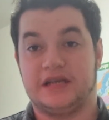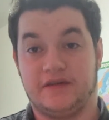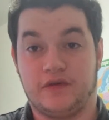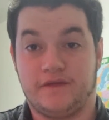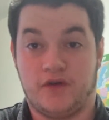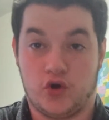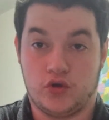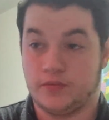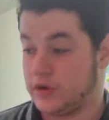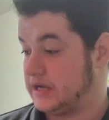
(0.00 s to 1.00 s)
delivering for
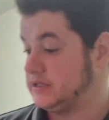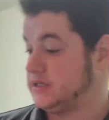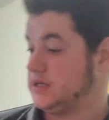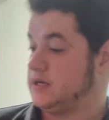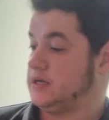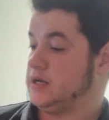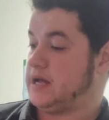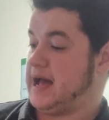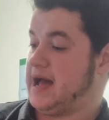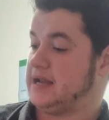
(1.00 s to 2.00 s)
Uber Eats.
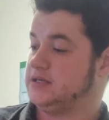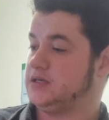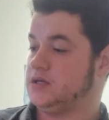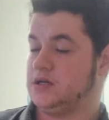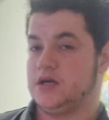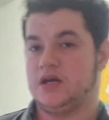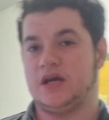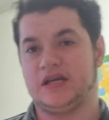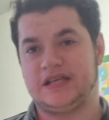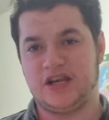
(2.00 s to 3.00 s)
And
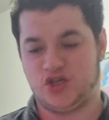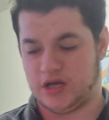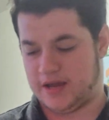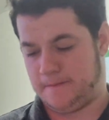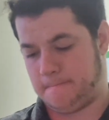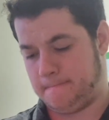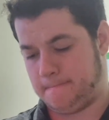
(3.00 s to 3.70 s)
essentially,